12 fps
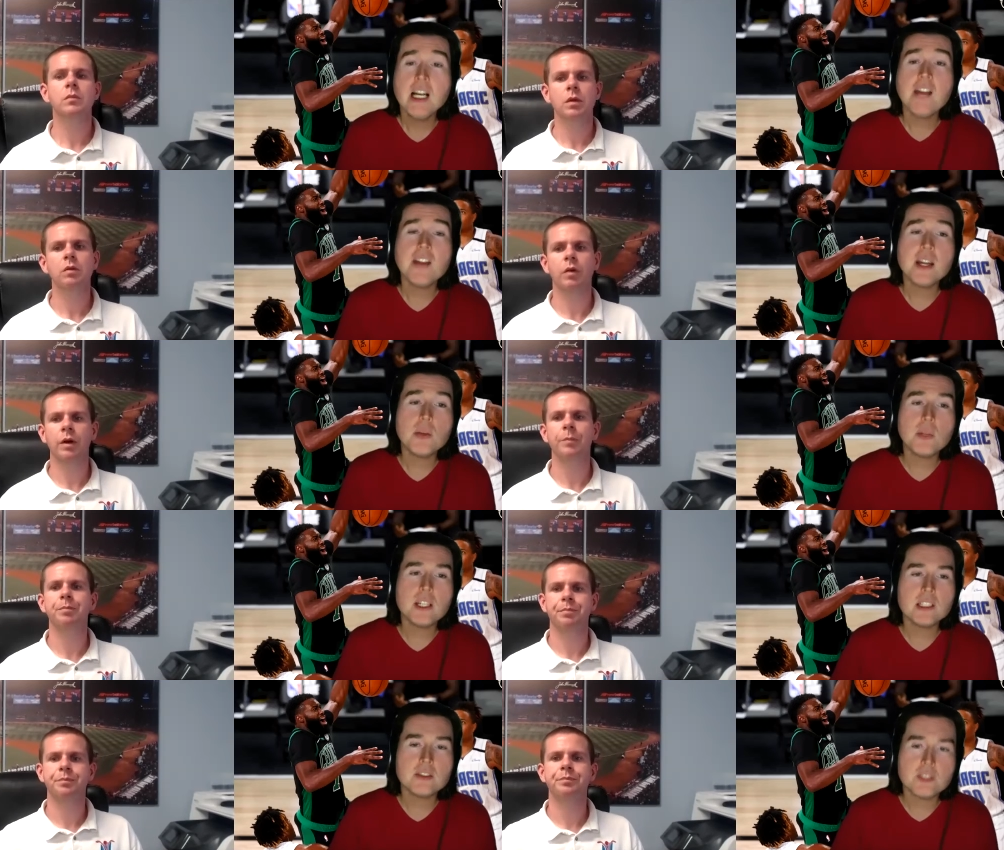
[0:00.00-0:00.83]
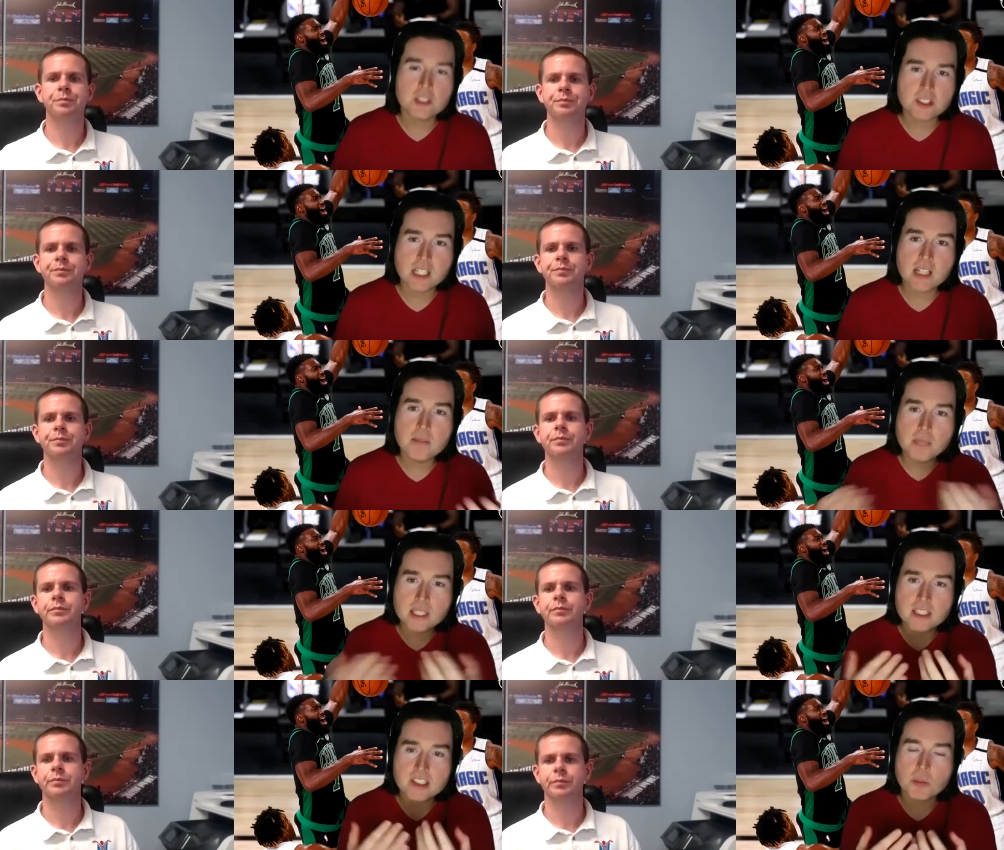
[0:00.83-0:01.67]
Speaker 1: And then we could just kind of
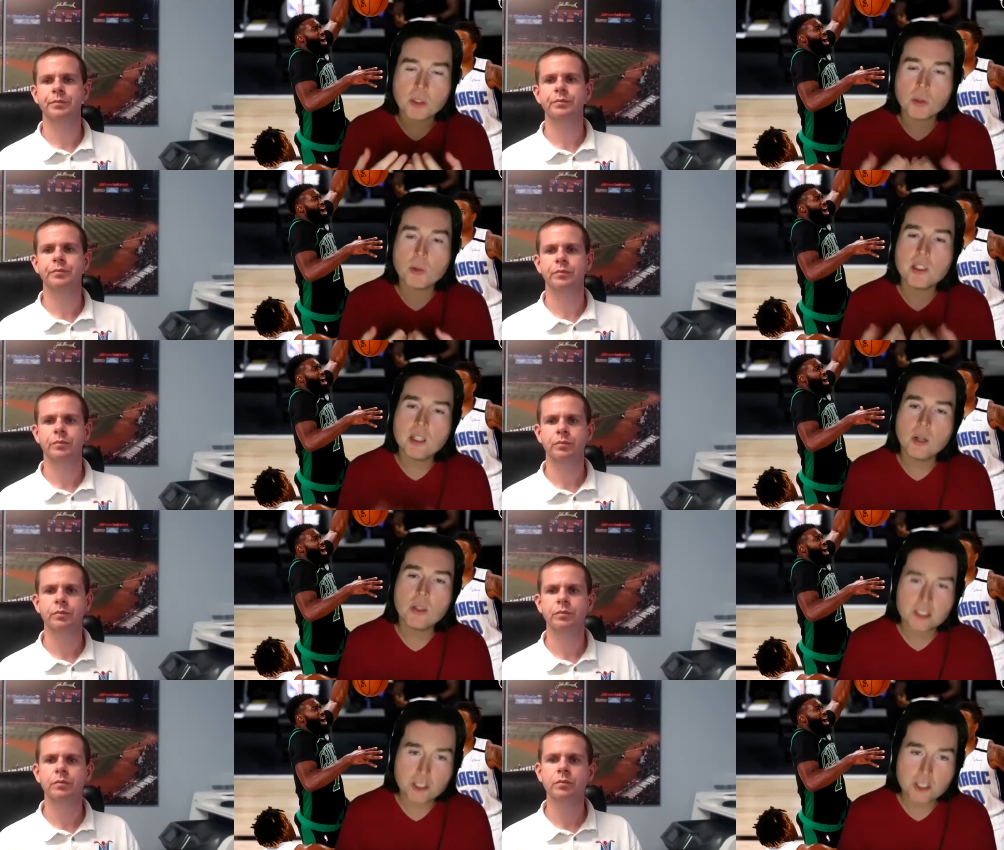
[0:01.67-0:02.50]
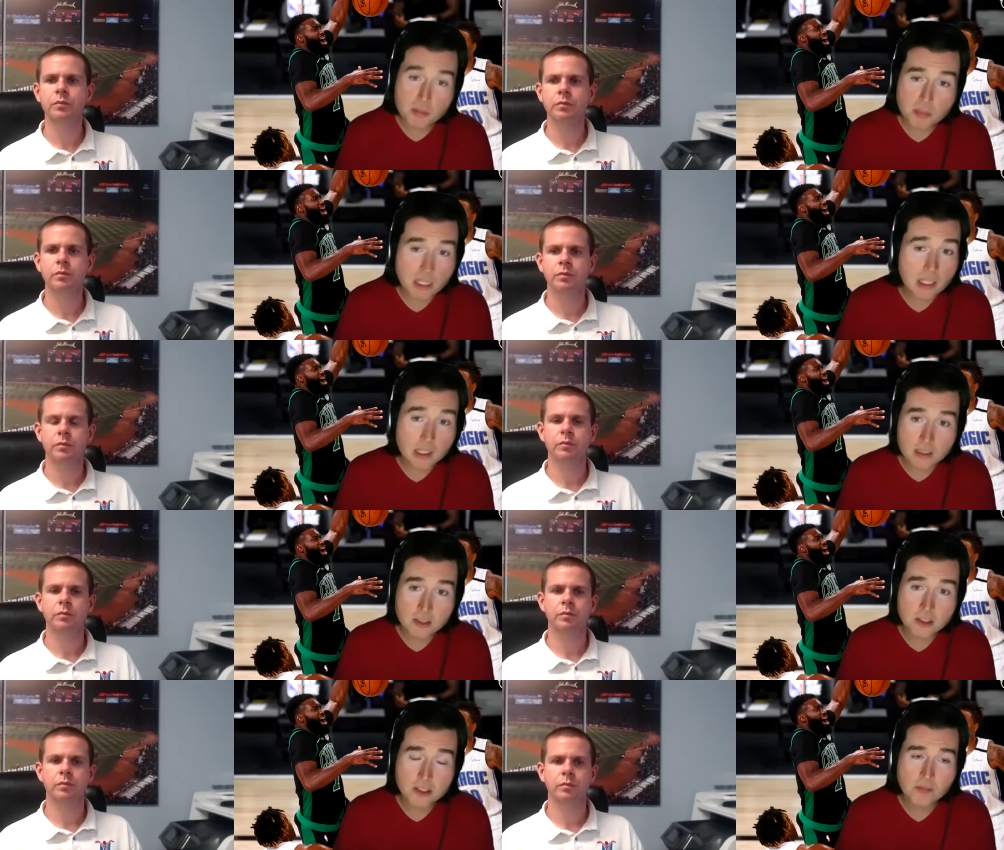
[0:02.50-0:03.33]
meet somewhere where we know as human
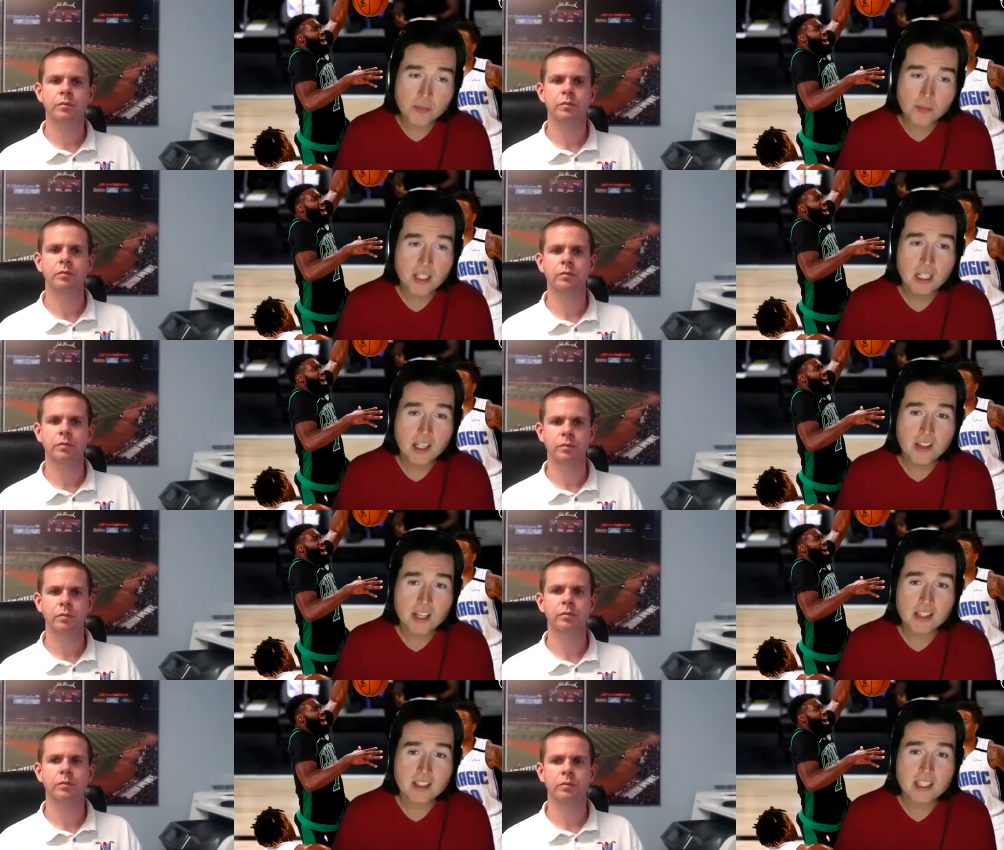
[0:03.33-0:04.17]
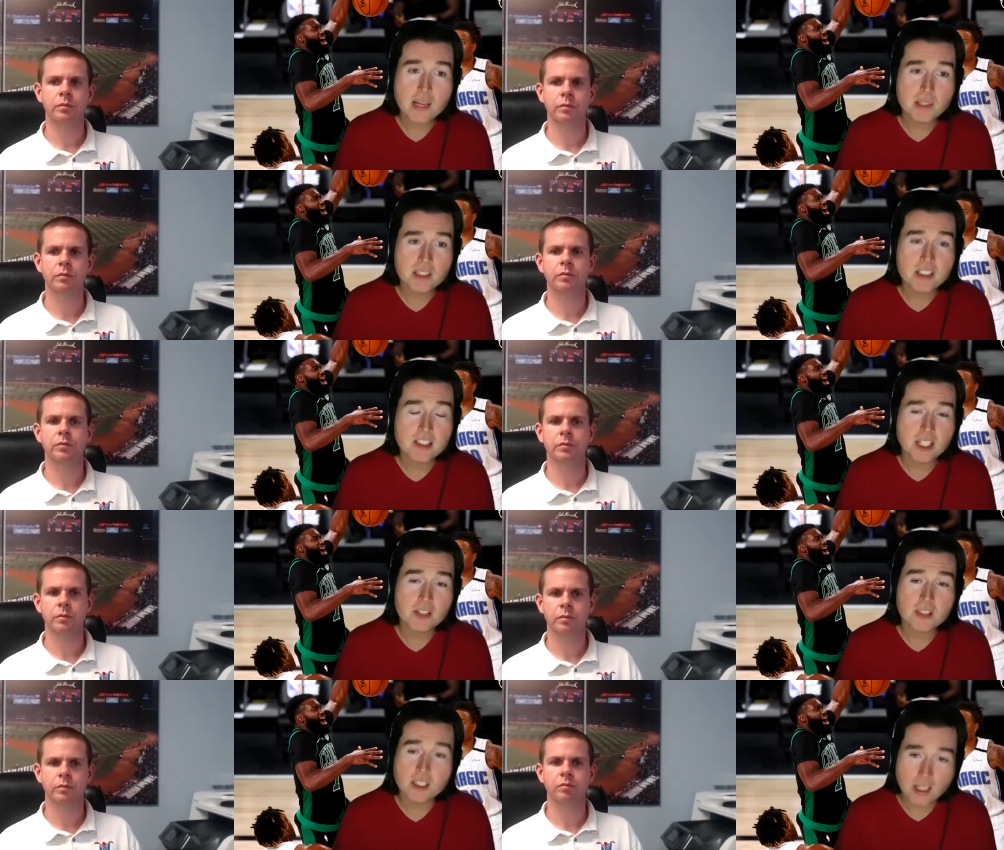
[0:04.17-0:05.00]
beings that the empathy is
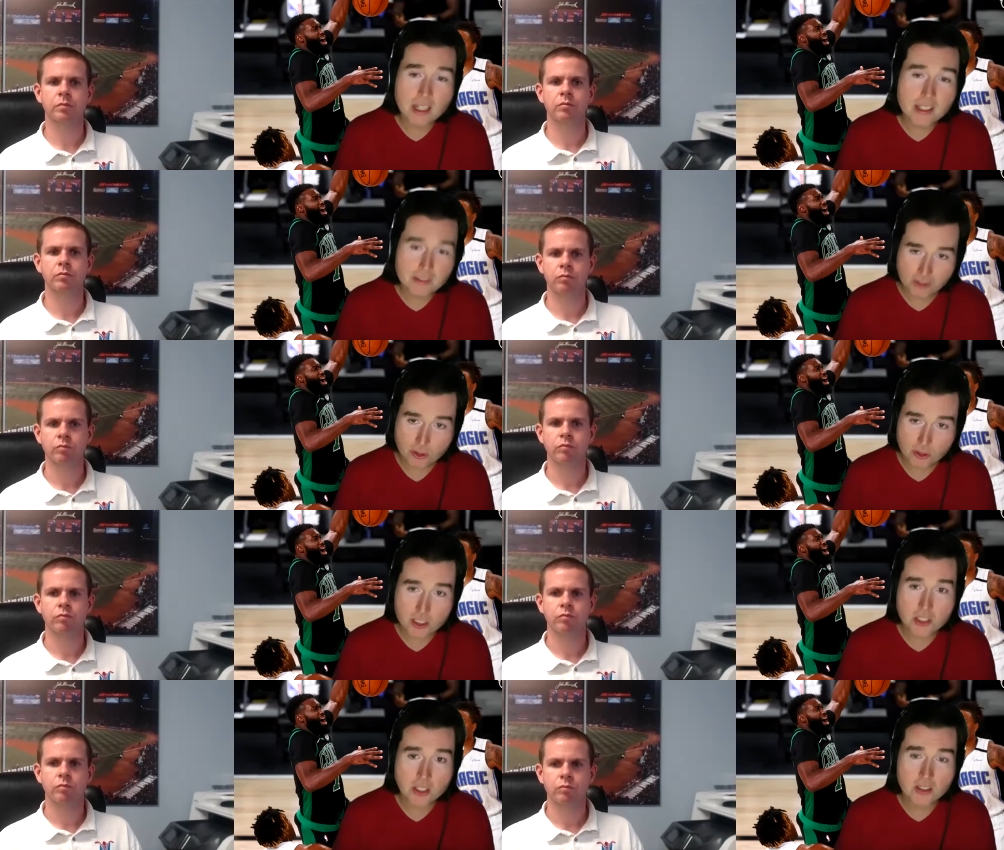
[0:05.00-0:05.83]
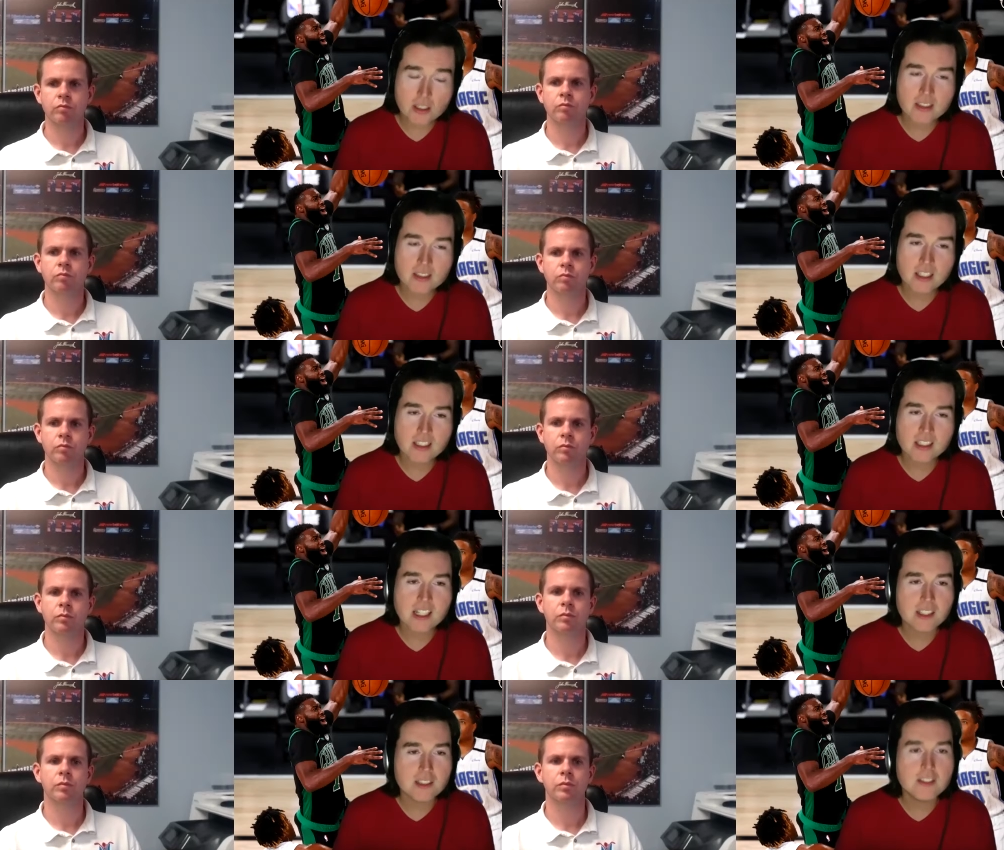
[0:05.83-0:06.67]
there and the light for each other, eh, the, the
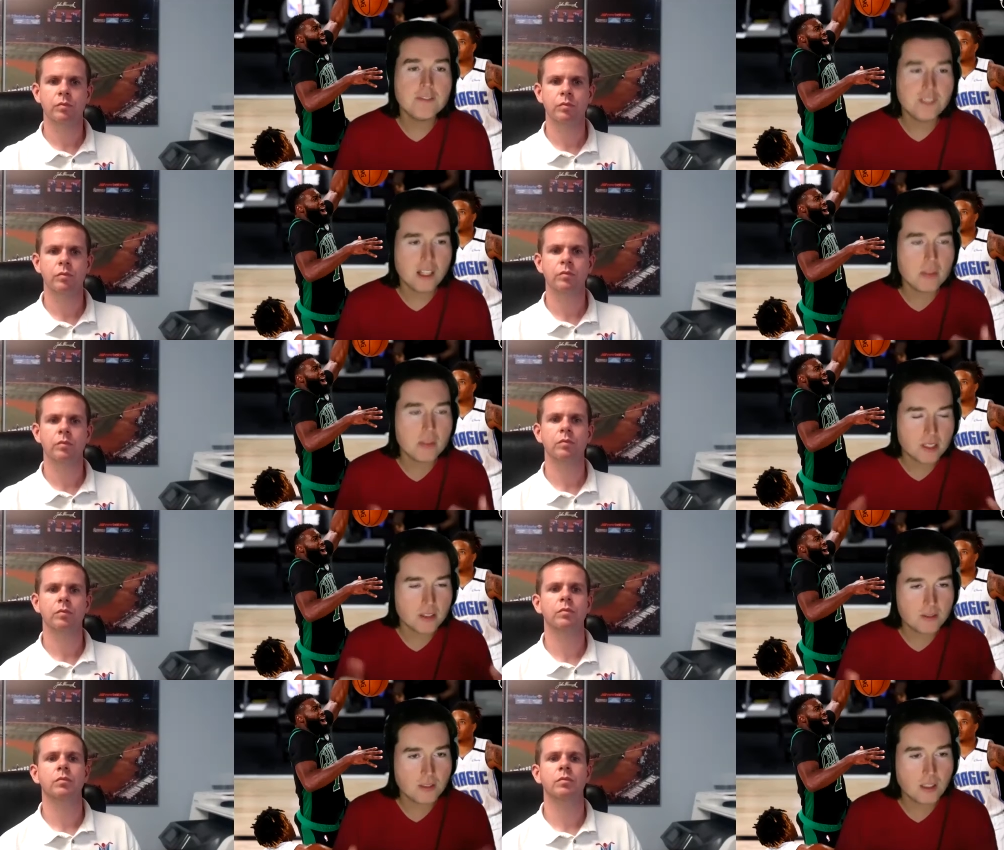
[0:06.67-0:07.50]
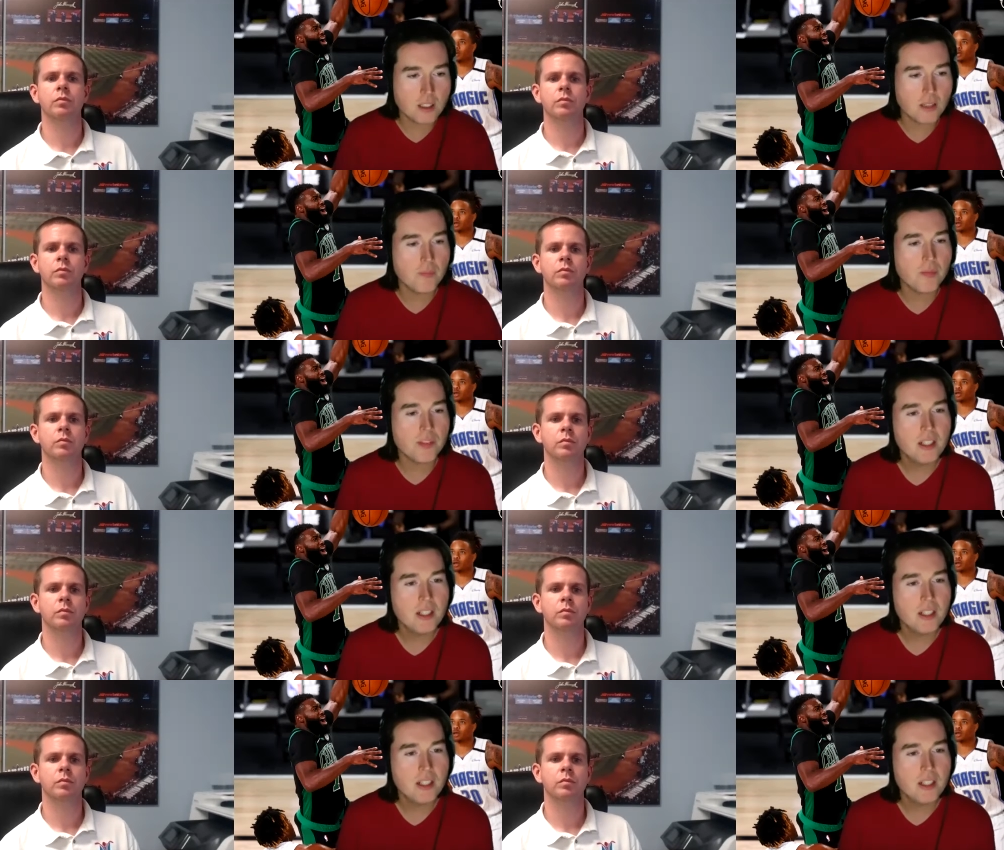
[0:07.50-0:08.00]
kind of the flames of, um,